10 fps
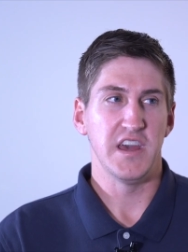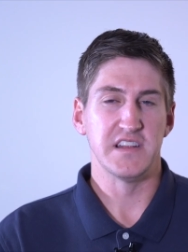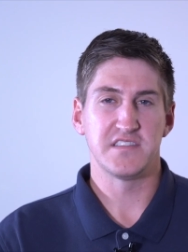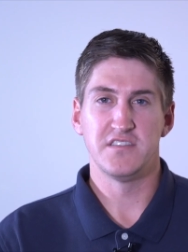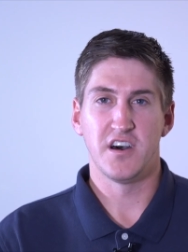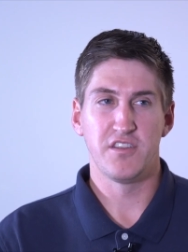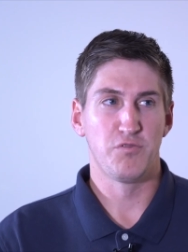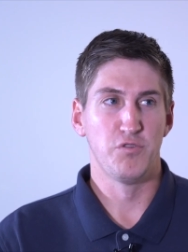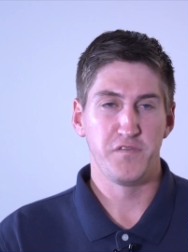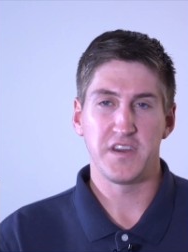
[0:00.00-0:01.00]
It's
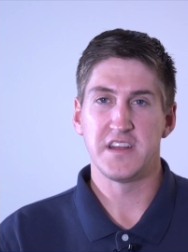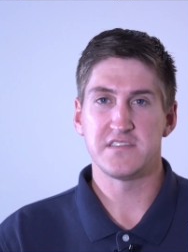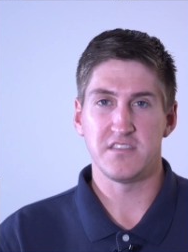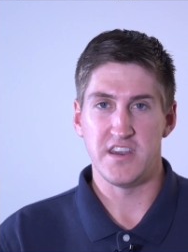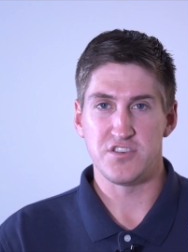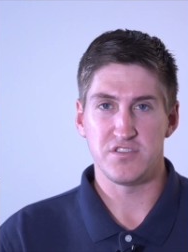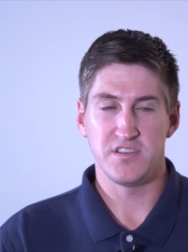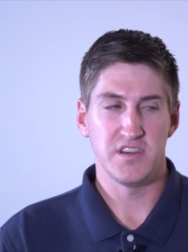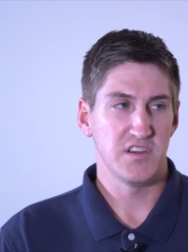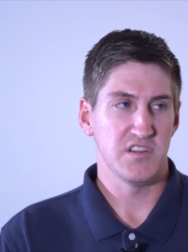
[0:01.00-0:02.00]
another roofing
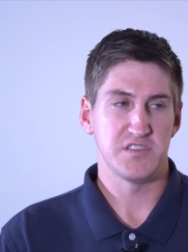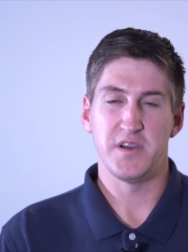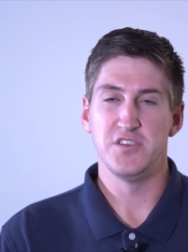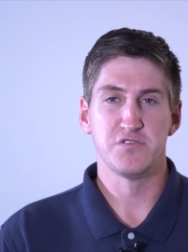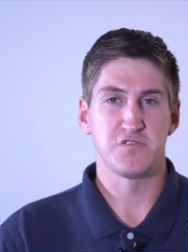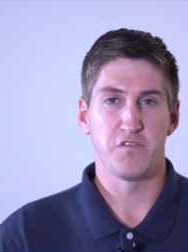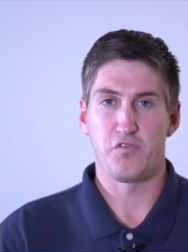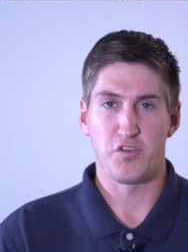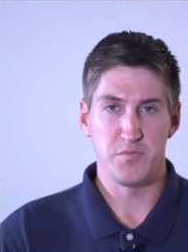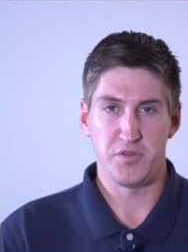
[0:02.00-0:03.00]
insulation. It's been used for
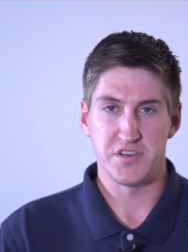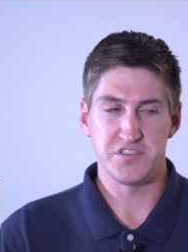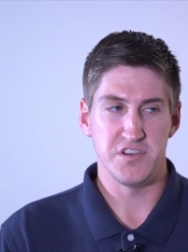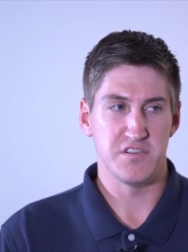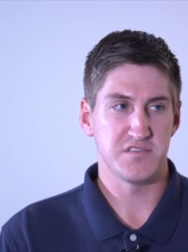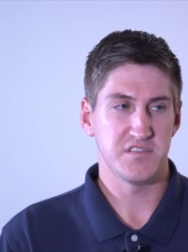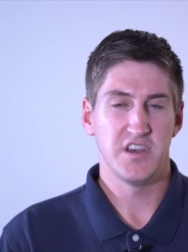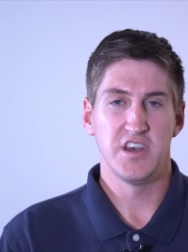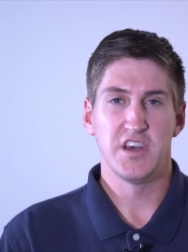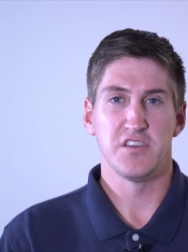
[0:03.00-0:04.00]
40 plus years.
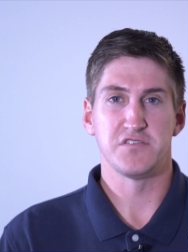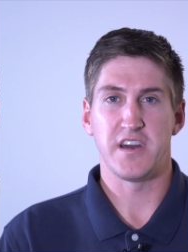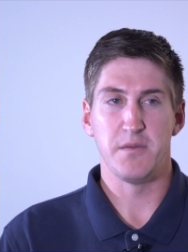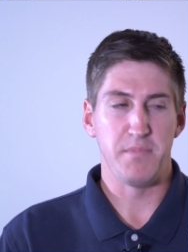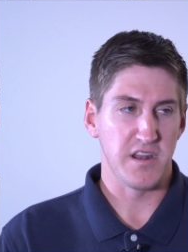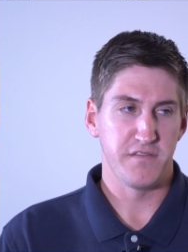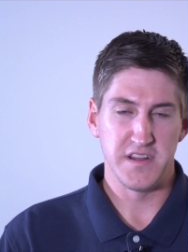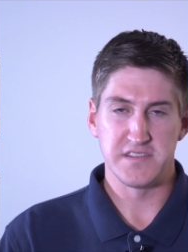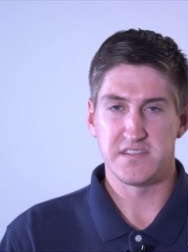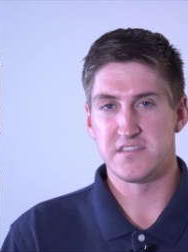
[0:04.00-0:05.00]
There's a lot of
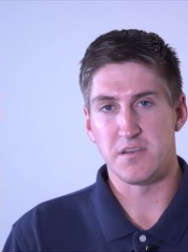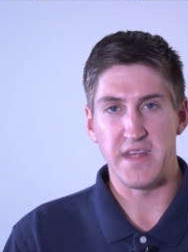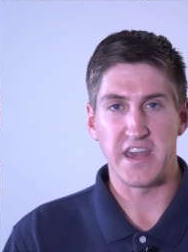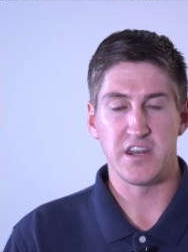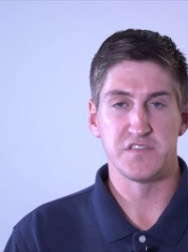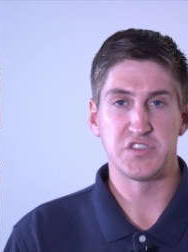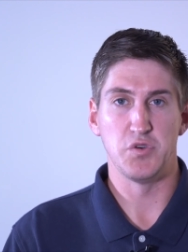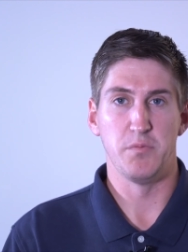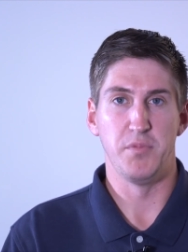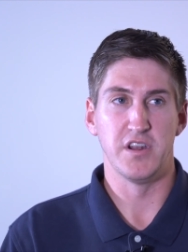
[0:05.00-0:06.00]
benefits and some negatives
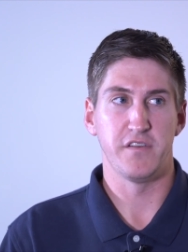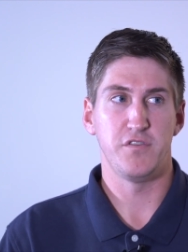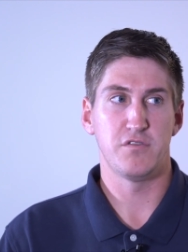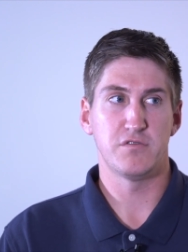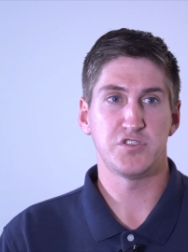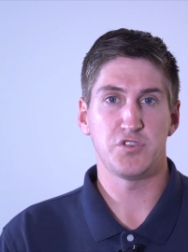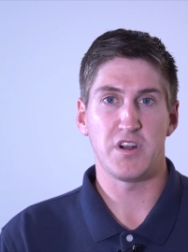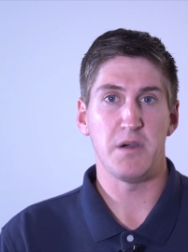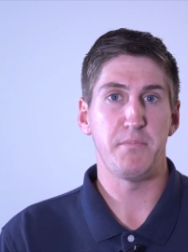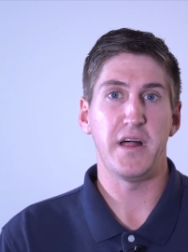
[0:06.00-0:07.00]
to it but if you're
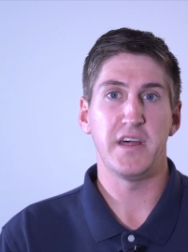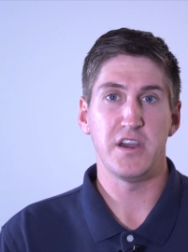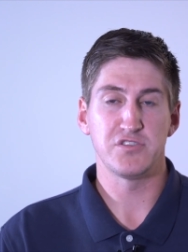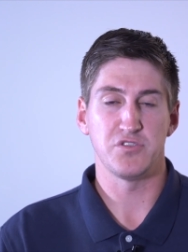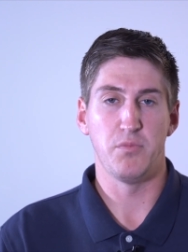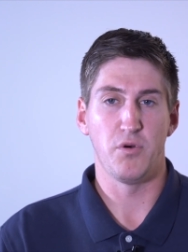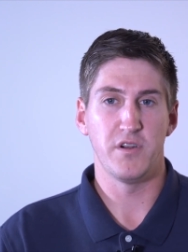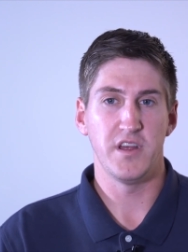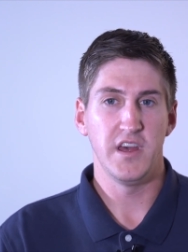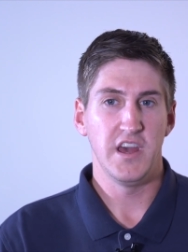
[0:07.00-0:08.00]
short on
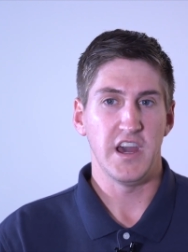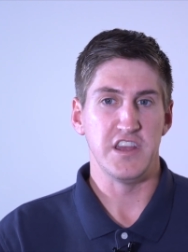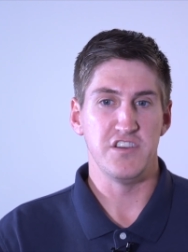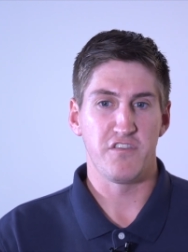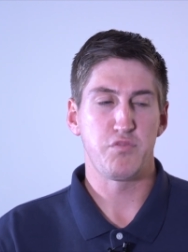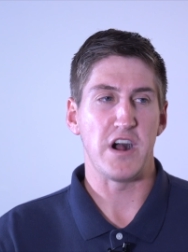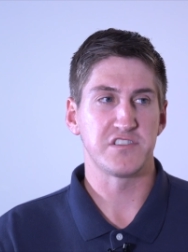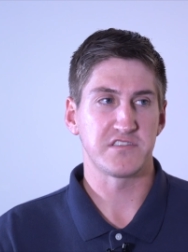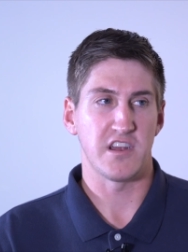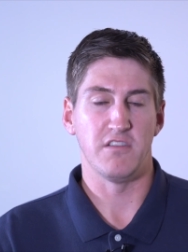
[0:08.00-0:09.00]
polyisoboard and you have
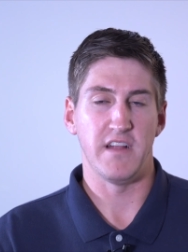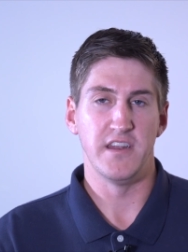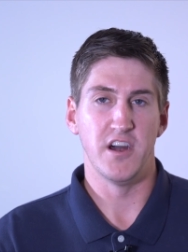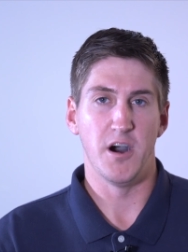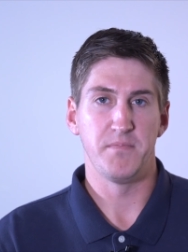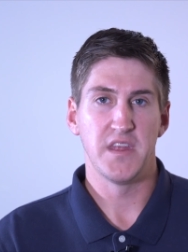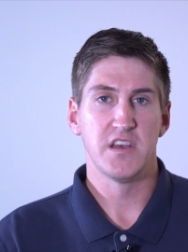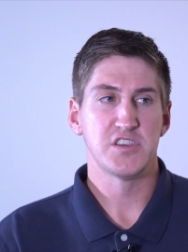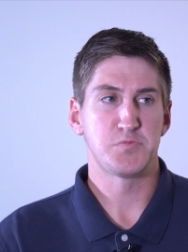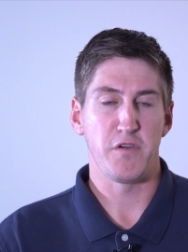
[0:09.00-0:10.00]
projects that are lined up,
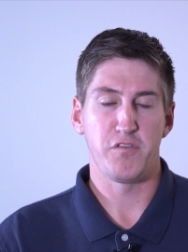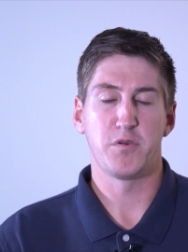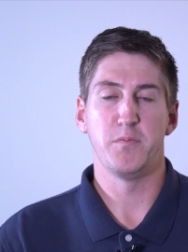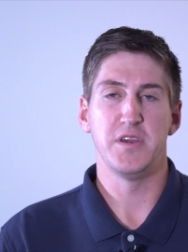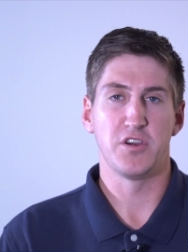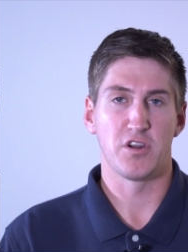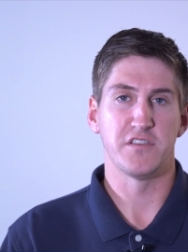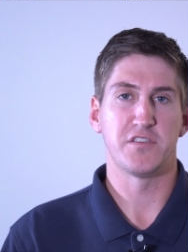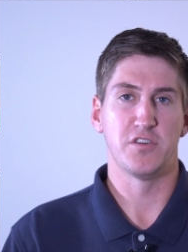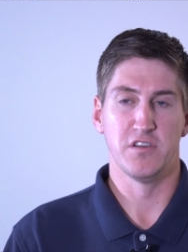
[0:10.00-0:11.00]
spray foam could be a good
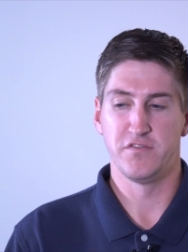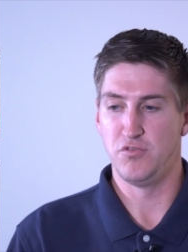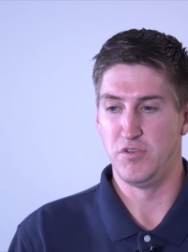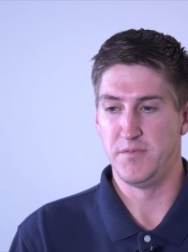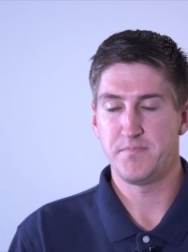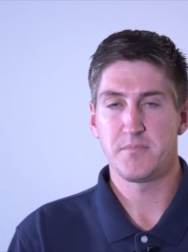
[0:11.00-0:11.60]
alternative to it.